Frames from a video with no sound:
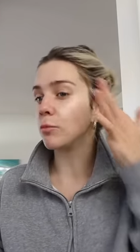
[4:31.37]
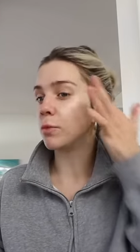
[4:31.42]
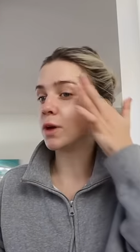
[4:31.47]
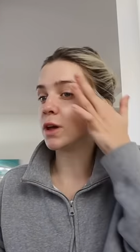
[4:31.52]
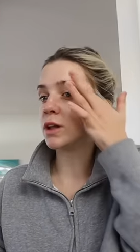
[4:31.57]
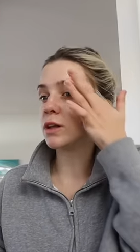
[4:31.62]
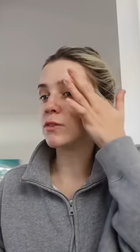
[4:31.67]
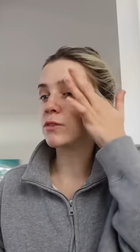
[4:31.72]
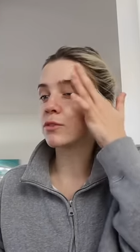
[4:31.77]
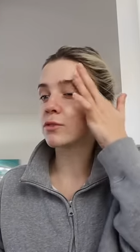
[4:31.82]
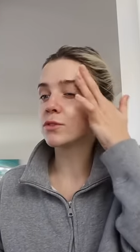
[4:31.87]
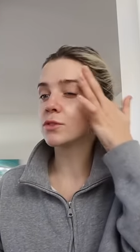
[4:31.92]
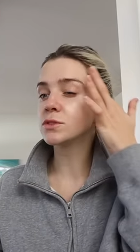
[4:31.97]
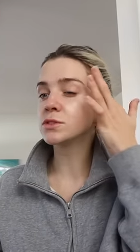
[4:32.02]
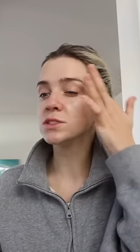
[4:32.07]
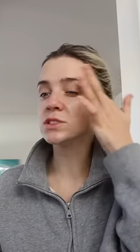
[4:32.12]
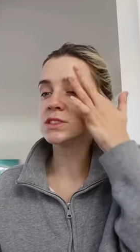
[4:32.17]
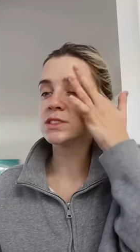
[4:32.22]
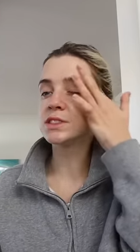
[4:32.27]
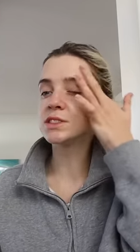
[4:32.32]
But for
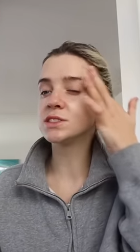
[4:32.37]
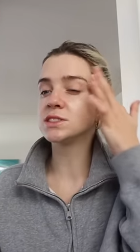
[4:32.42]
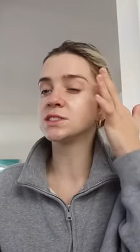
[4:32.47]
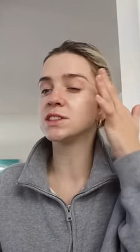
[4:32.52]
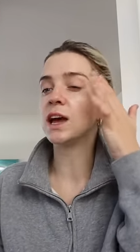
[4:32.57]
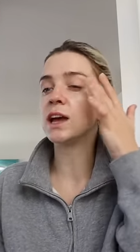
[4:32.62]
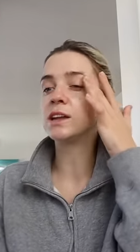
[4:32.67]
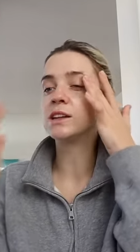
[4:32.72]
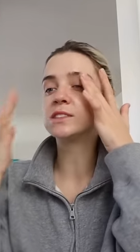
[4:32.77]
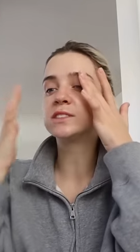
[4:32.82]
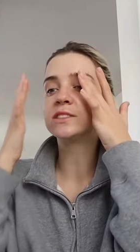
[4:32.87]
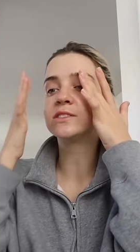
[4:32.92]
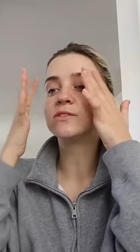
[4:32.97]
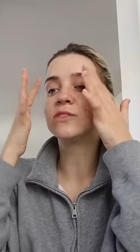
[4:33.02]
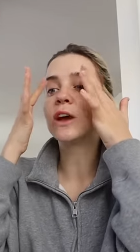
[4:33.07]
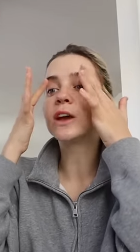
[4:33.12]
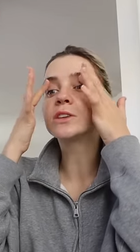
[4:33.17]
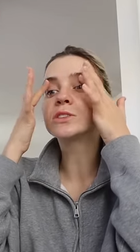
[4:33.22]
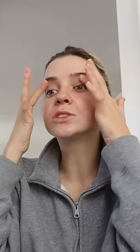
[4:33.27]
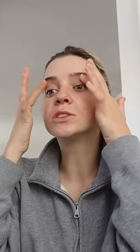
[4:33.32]
just a sinus
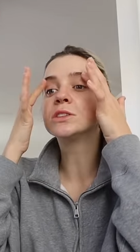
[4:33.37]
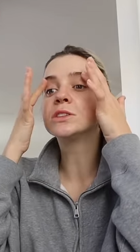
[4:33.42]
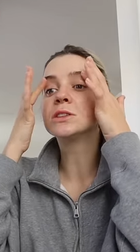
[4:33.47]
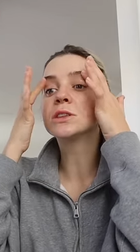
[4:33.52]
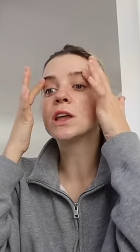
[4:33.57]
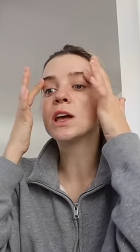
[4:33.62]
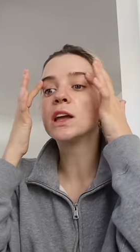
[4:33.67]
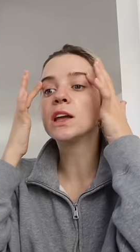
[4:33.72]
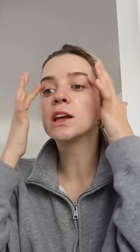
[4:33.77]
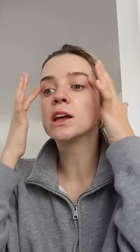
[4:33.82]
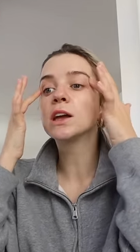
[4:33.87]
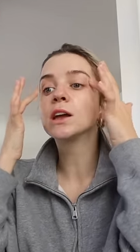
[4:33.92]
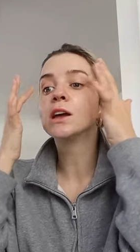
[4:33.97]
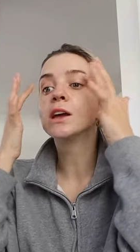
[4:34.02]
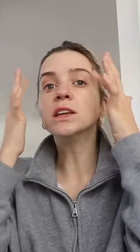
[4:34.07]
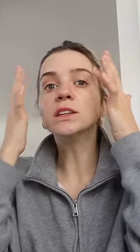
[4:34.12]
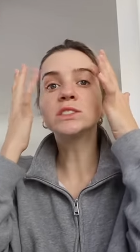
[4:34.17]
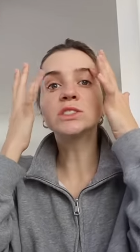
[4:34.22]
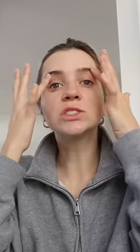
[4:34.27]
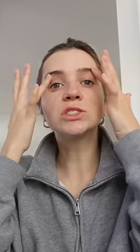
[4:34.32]
infection, like,
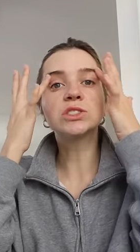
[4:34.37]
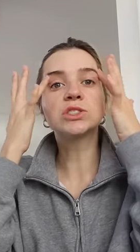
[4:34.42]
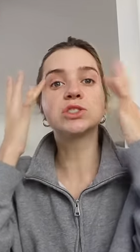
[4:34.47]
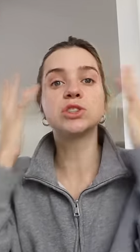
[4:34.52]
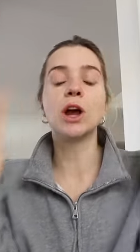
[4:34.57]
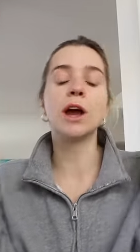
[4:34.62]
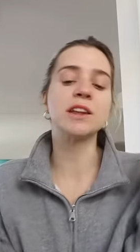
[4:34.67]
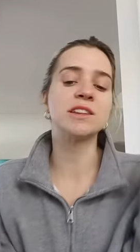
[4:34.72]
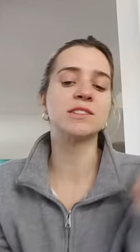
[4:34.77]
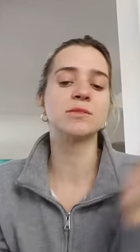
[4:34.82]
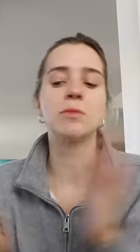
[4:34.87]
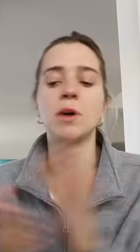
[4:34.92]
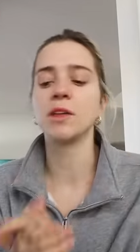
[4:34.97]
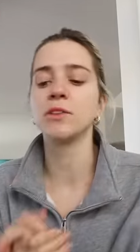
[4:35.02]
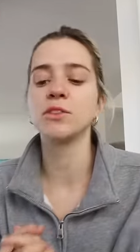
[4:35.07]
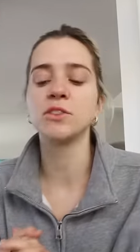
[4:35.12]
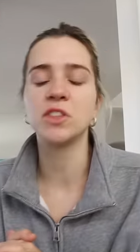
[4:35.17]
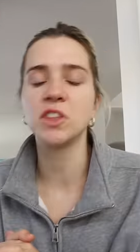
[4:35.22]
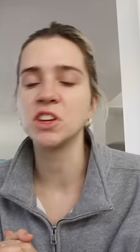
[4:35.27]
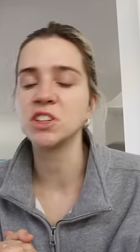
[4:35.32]
let's just try some
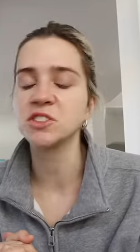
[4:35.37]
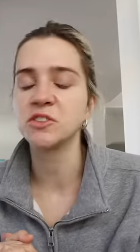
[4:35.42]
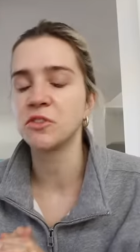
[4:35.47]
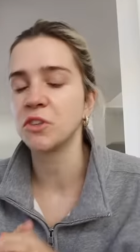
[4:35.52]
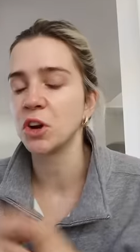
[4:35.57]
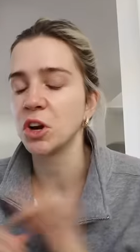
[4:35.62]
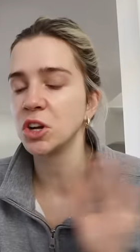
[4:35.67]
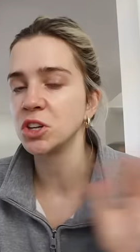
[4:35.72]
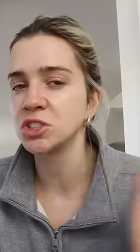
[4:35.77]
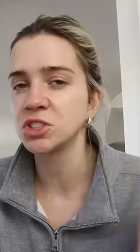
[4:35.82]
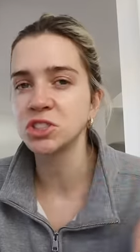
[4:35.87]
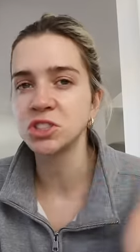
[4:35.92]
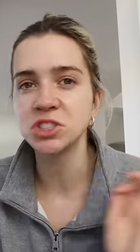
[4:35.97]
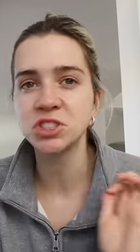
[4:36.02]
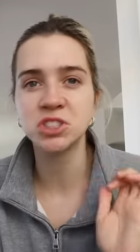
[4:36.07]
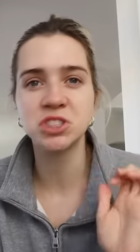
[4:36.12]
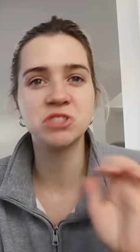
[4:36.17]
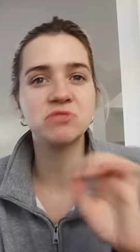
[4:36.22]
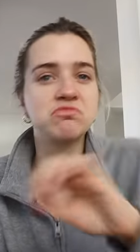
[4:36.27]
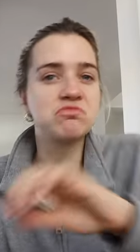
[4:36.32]
other things first.
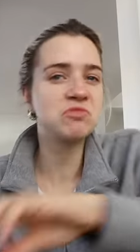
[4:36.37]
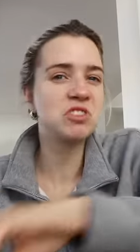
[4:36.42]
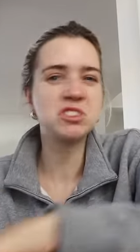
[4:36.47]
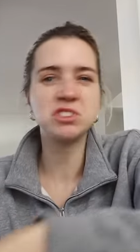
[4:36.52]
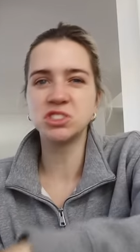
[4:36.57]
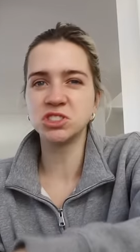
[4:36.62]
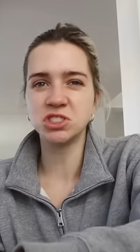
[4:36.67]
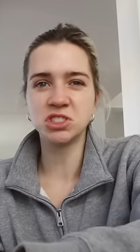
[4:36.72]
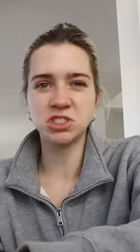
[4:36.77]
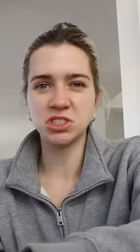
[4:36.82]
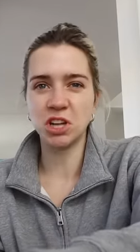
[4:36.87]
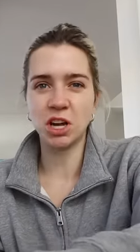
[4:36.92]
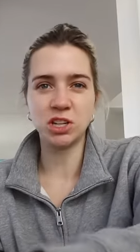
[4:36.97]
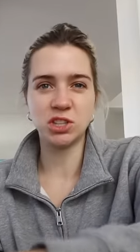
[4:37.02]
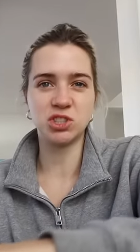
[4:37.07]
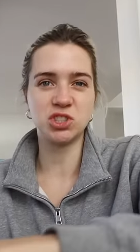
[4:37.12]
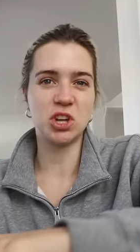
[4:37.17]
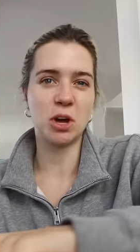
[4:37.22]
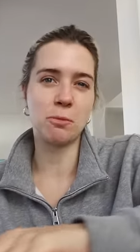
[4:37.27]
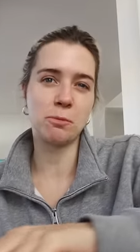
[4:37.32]
Let's, let's just
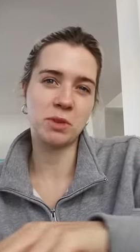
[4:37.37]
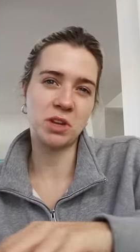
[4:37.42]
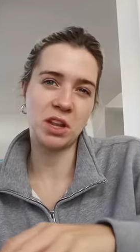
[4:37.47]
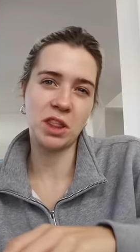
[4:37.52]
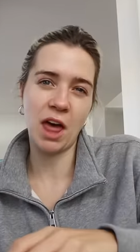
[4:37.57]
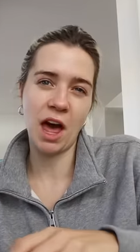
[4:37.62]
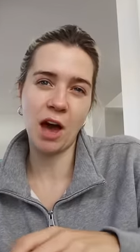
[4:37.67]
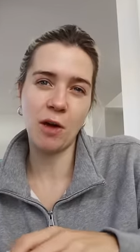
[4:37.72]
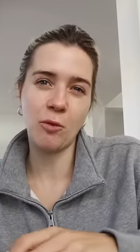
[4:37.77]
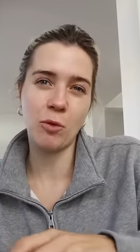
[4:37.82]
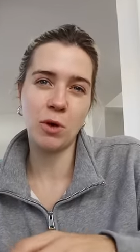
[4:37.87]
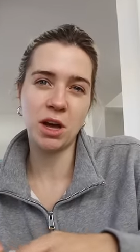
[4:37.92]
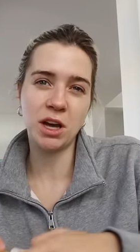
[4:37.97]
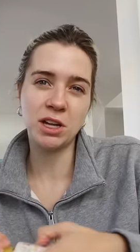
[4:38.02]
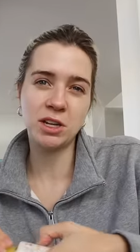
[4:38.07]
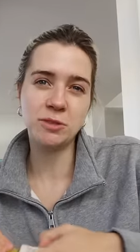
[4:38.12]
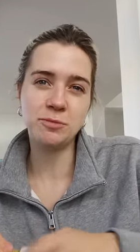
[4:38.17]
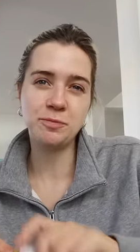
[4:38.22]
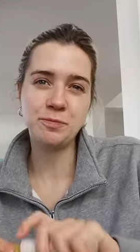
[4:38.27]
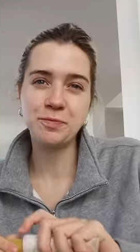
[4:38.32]
not jump to that
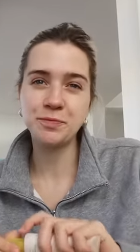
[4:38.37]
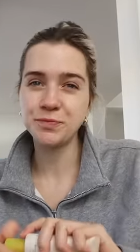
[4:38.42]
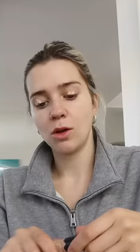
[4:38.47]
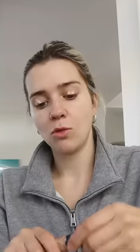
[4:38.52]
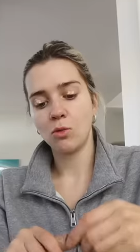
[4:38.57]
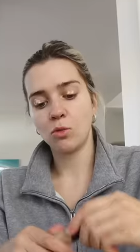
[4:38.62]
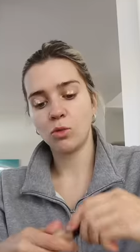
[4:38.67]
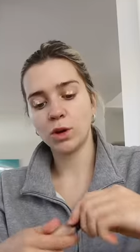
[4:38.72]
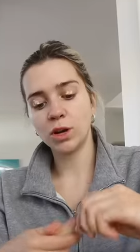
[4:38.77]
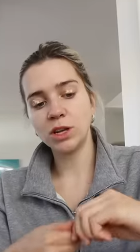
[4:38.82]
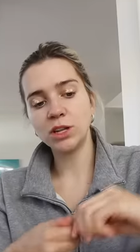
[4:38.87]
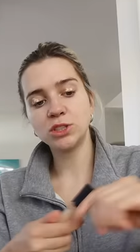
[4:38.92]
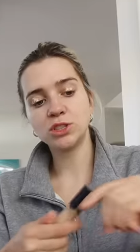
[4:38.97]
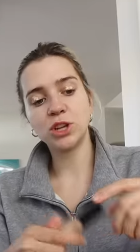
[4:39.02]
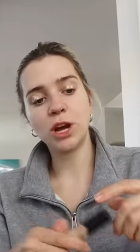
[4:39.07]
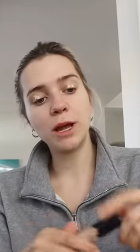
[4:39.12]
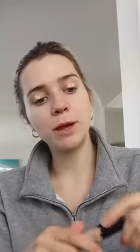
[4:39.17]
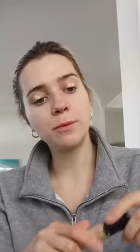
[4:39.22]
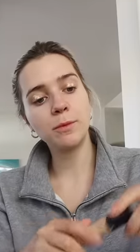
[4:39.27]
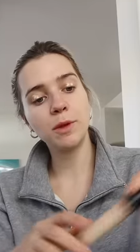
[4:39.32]
one. We're gonna
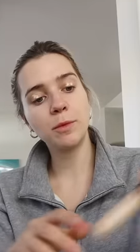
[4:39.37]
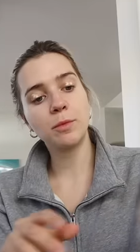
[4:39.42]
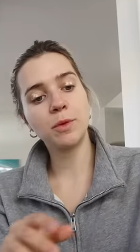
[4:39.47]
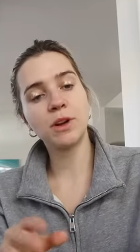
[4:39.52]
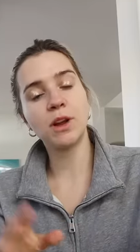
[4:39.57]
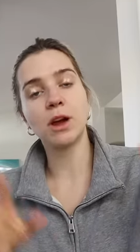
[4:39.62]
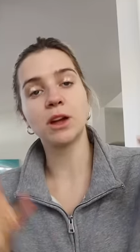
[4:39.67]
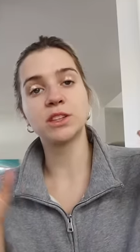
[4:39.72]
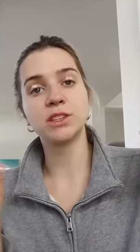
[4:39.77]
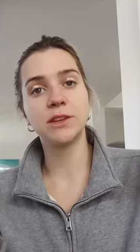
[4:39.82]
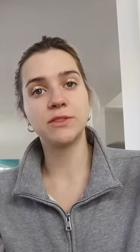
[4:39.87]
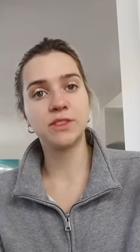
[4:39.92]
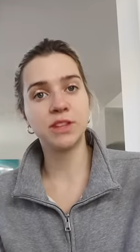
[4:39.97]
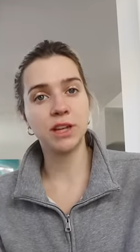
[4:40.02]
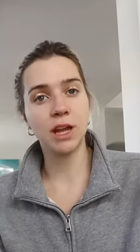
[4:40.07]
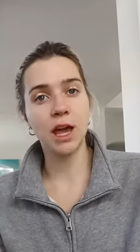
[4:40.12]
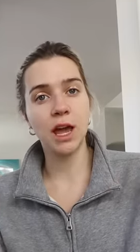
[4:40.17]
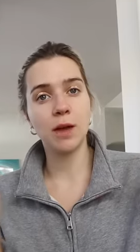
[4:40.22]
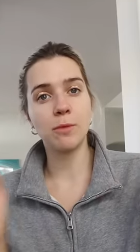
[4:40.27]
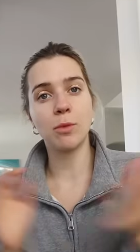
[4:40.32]
try and be productive
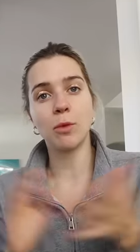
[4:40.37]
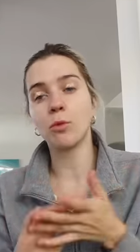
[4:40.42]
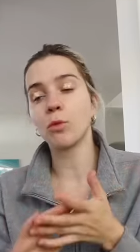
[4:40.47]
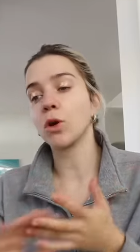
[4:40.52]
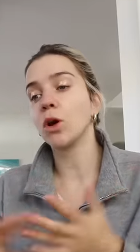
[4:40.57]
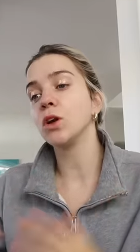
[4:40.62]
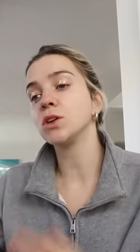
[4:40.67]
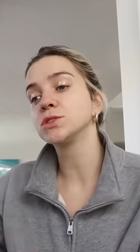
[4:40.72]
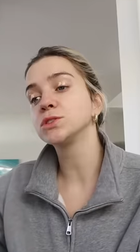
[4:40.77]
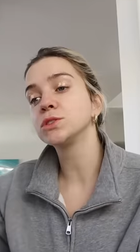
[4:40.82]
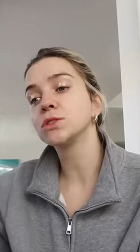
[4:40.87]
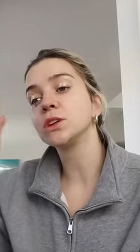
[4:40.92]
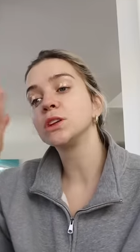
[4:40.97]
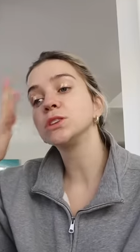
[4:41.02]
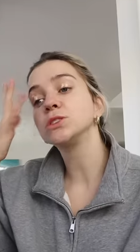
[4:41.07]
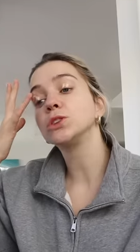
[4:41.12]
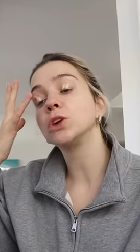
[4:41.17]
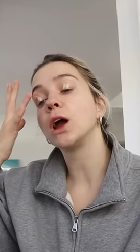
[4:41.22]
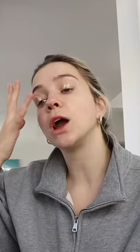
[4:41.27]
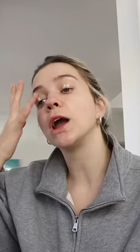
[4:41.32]
today, but we're also gonna
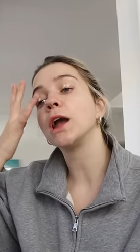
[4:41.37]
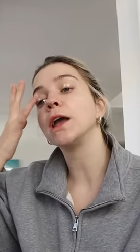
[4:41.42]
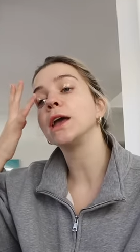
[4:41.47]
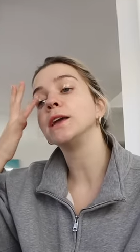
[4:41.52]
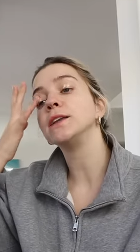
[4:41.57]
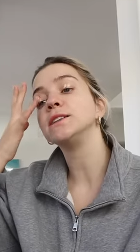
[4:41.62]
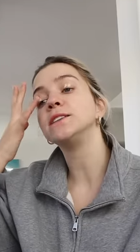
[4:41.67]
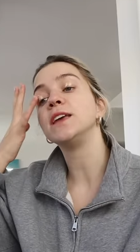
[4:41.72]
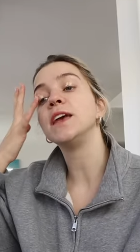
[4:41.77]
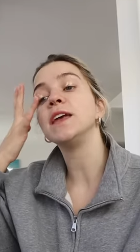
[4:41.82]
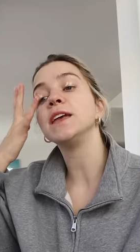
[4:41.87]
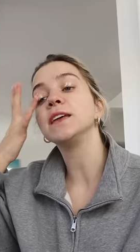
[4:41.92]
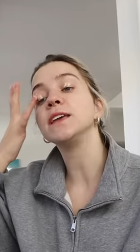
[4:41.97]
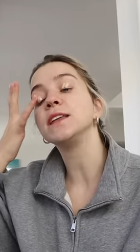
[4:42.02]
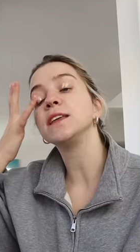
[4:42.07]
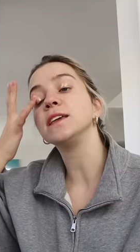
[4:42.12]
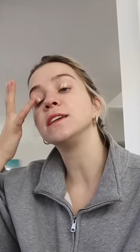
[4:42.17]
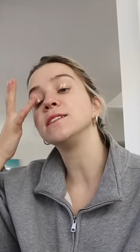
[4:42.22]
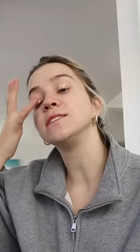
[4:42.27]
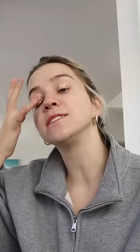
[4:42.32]
try and take it
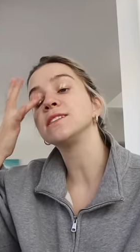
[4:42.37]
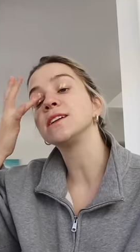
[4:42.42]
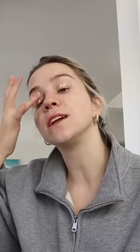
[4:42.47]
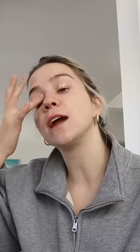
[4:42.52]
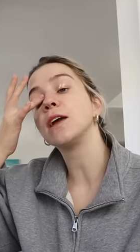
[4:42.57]
easy.